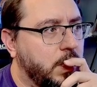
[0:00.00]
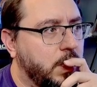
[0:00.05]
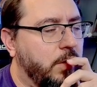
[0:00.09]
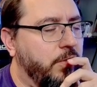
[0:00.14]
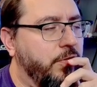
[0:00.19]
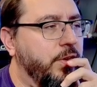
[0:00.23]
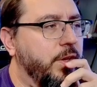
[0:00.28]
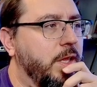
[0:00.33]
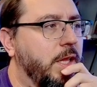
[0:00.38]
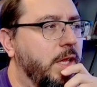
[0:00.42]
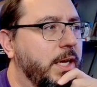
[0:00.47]
I
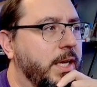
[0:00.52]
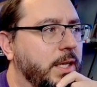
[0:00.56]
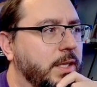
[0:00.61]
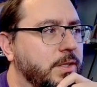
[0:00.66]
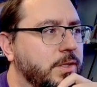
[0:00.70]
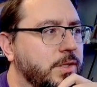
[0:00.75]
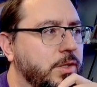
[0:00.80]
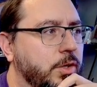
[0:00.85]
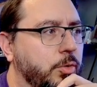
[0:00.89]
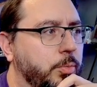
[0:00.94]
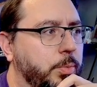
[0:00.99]
feel like
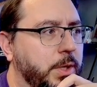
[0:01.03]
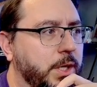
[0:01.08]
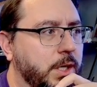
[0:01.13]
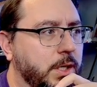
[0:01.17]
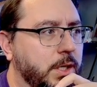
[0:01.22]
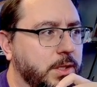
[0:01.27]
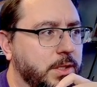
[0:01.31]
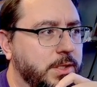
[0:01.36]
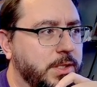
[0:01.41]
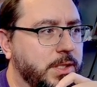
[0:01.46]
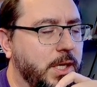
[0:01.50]
Enzo being on
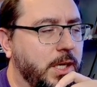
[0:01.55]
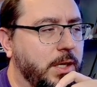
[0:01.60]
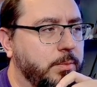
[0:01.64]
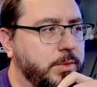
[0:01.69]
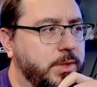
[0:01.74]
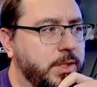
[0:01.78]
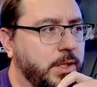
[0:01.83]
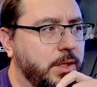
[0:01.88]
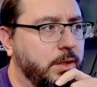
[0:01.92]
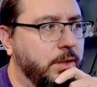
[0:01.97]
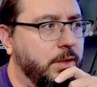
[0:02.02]
the same
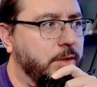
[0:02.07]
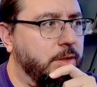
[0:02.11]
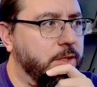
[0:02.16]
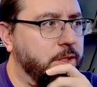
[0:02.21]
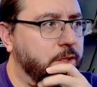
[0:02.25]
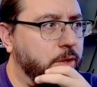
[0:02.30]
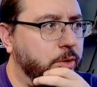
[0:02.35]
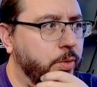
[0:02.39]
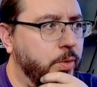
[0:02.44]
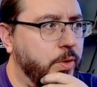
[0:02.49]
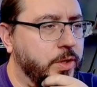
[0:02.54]
tier as
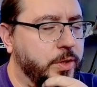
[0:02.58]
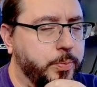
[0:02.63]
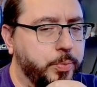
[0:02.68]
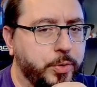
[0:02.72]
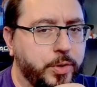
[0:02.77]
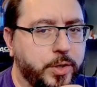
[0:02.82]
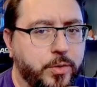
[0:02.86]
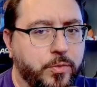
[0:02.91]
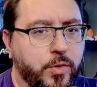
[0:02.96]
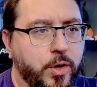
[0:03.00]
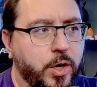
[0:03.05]
Luna's
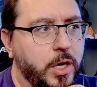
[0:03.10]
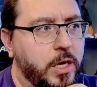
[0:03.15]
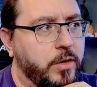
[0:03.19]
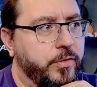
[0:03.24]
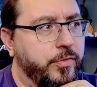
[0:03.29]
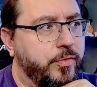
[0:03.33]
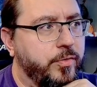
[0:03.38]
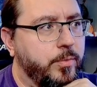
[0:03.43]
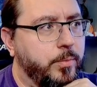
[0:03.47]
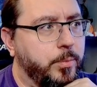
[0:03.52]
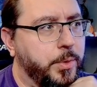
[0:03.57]
pretty
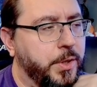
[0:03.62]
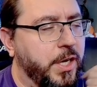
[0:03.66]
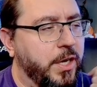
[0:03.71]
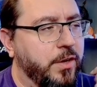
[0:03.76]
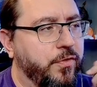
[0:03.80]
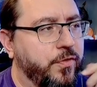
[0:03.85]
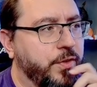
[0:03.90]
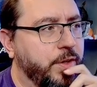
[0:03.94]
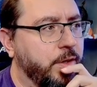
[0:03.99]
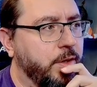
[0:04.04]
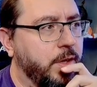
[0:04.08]
rough, but I
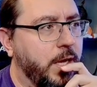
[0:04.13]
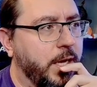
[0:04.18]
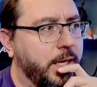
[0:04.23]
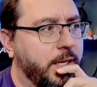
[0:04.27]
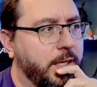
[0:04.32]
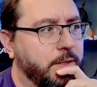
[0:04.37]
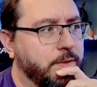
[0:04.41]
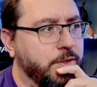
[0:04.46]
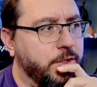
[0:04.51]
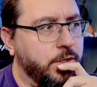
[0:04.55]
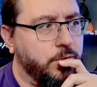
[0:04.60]
feel like
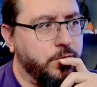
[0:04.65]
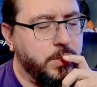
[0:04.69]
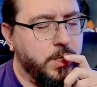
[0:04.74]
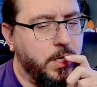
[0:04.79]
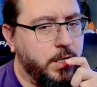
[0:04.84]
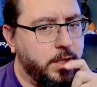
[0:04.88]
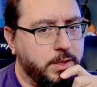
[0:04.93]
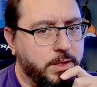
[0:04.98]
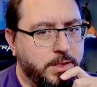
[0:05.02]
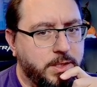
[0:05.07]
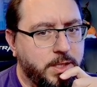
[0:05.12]
Enzo's not
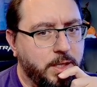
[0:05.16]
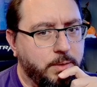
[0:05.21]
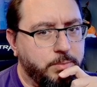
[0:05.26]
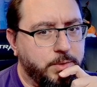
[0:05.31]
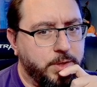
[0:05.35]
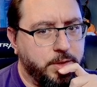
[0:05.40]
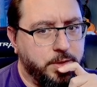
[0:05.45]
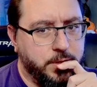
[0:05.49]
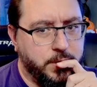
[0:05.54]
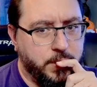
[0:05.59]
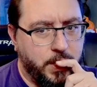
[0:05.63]
on the same
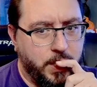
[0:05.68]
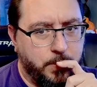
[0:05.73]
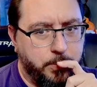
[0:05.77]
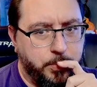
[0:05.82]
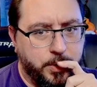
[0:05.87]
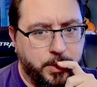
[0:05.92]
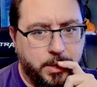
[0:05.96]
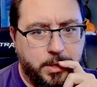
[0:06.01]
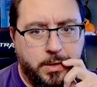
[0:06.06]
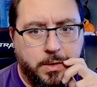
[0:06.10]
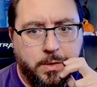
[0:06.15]
tier as
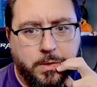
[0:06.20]
Lepic.